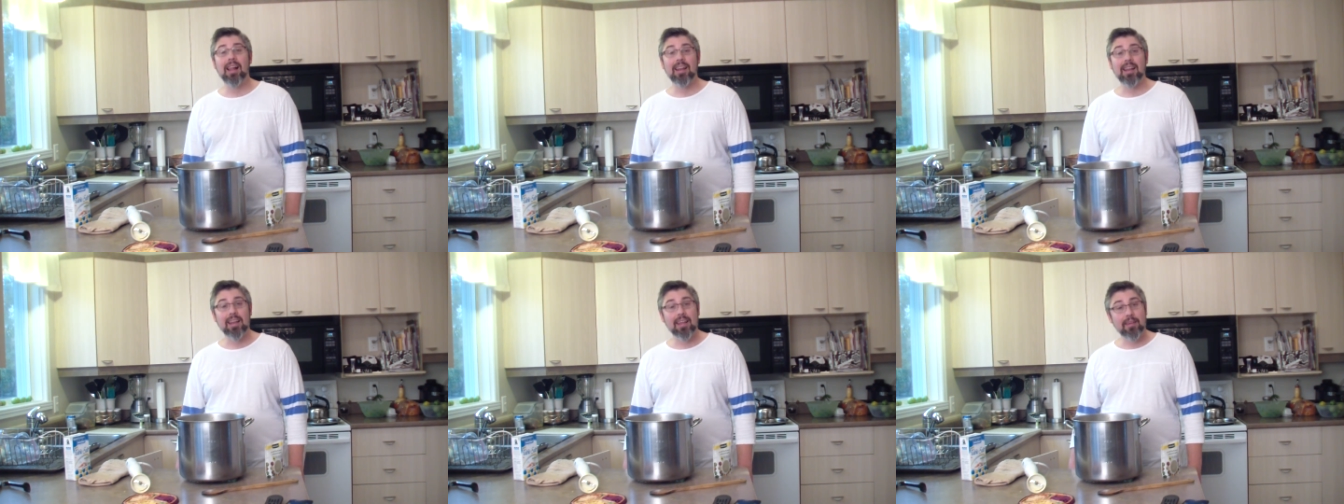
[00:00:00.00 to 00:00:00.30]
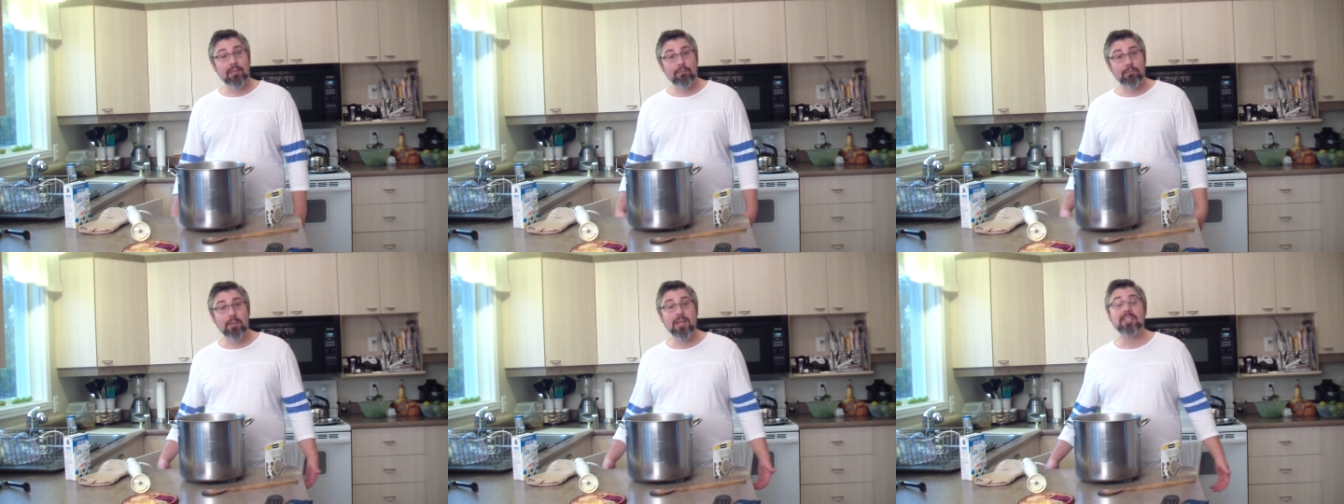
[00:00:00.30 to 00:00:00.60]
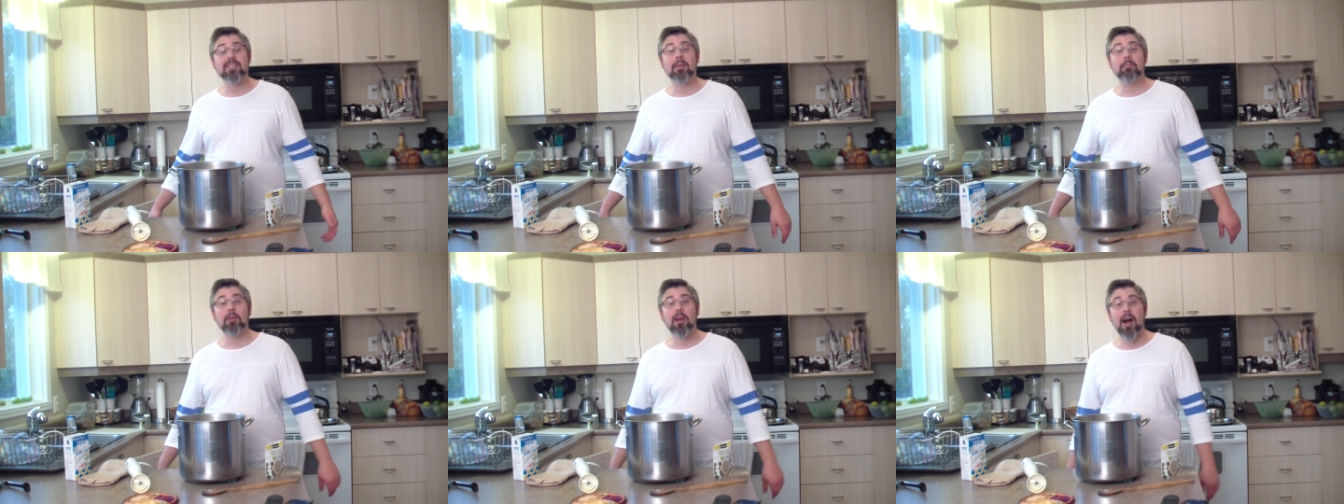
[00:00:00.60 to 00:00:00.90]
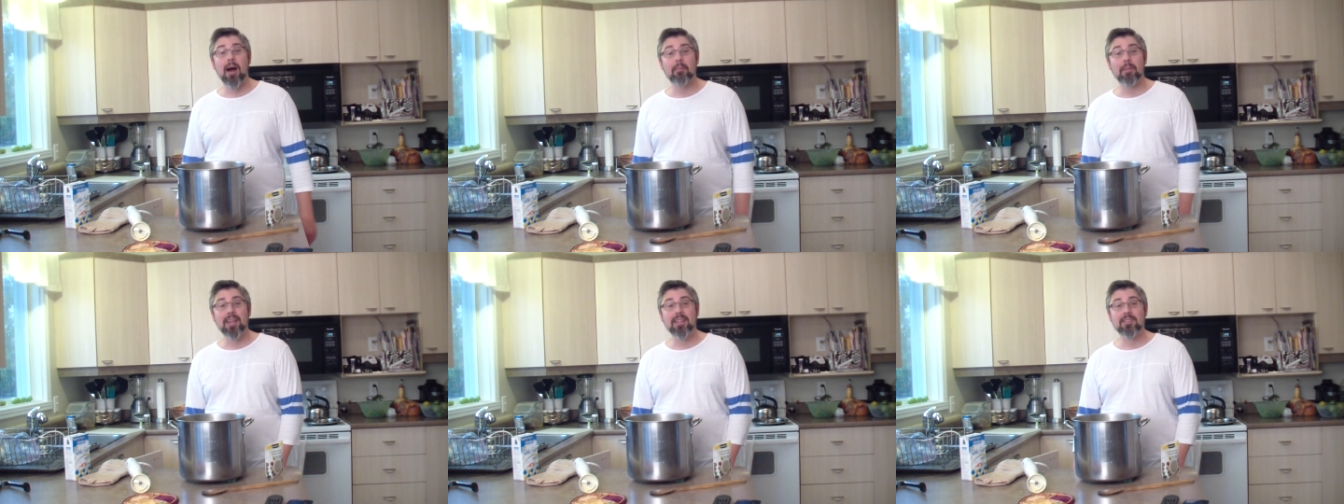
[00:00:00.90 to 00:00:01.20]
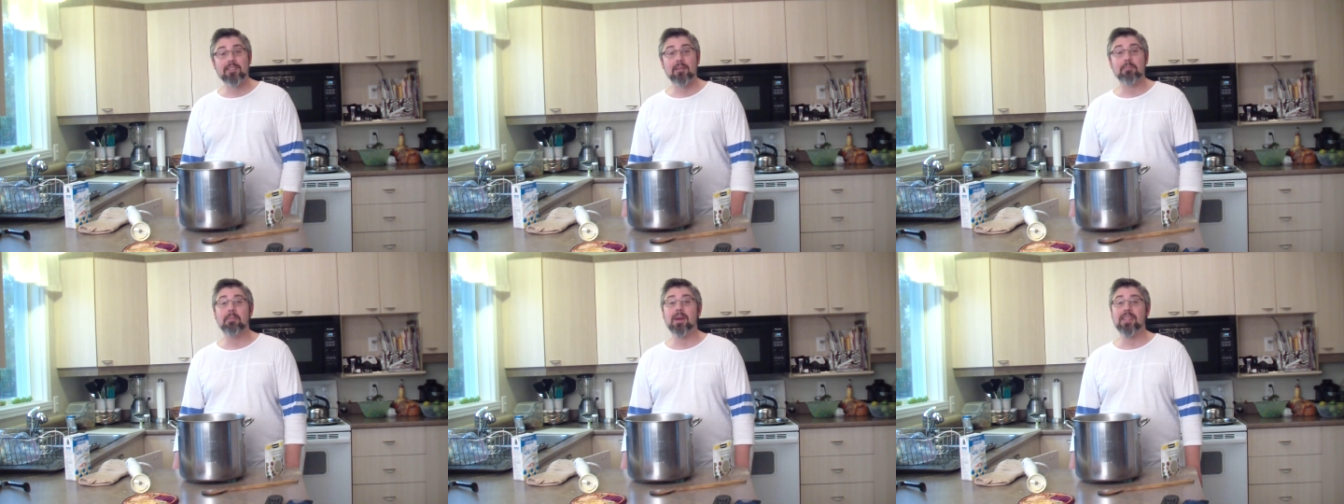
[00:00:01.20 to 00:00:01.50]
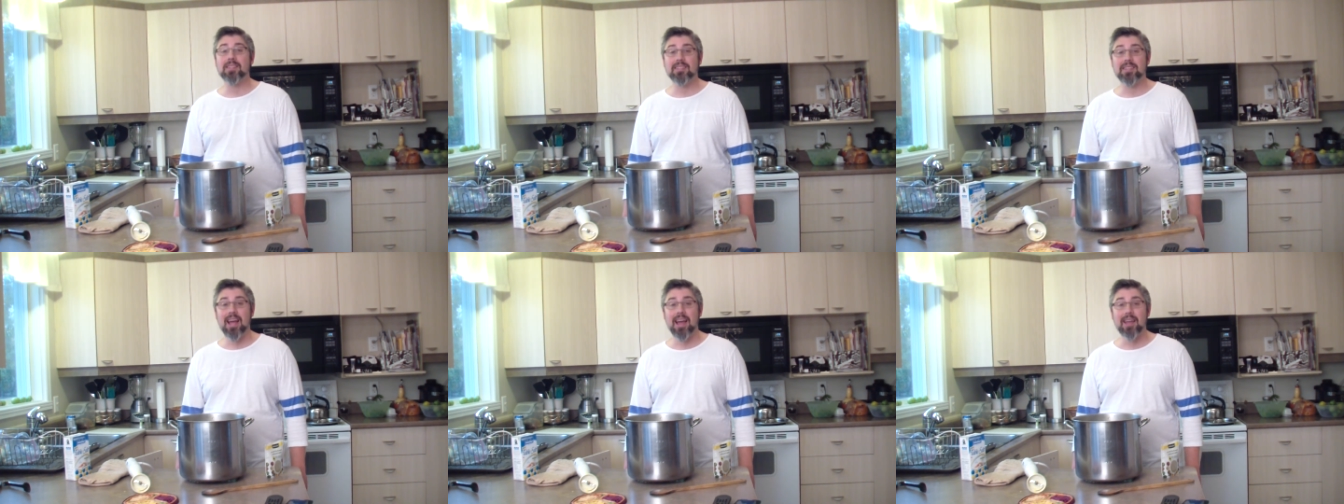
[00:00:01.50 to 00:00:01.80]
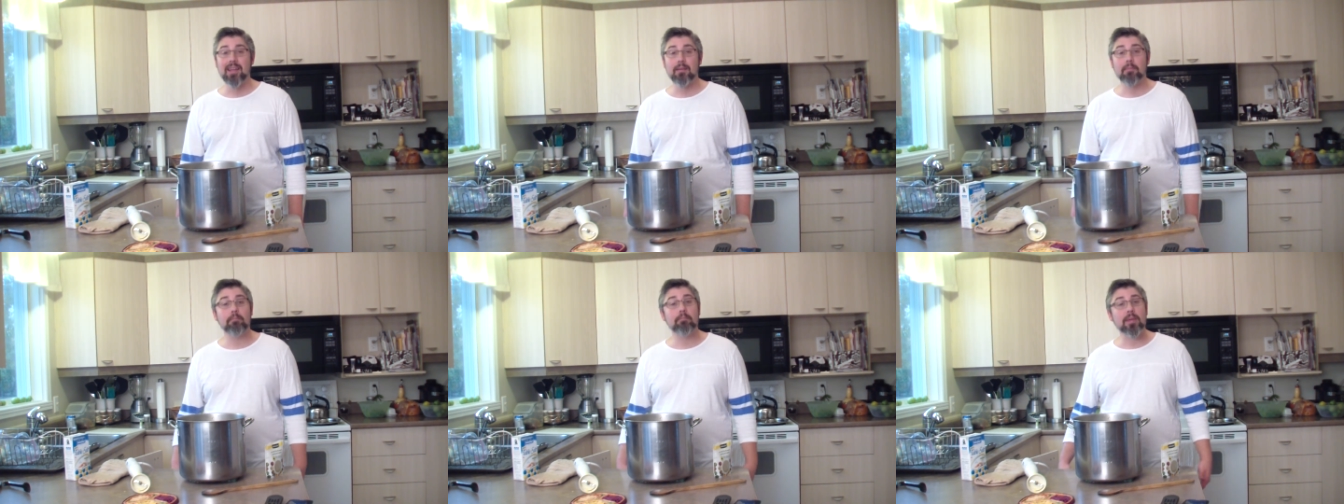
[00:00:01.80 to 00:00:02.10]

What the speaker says: leave me some comments on my site,